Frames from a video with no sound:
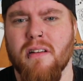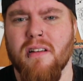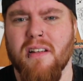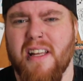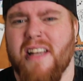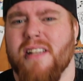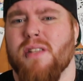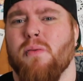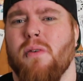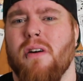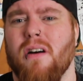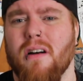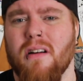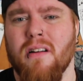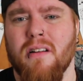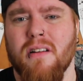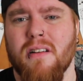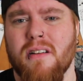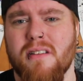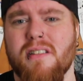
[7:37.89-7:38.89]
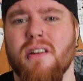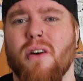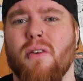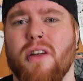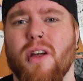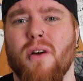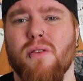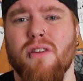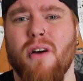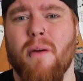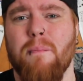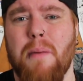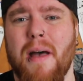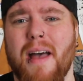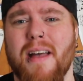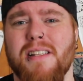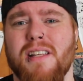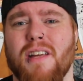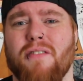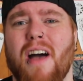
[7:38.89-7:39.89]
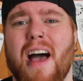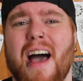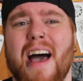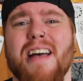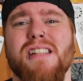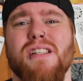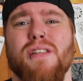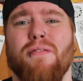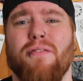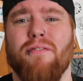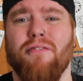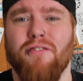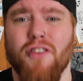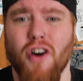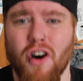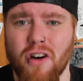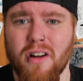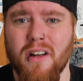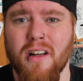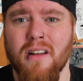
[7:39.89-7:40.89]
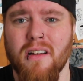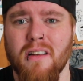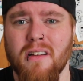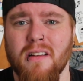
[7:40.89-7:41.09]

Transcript: Guess what? Tokyo's competitive as fuck.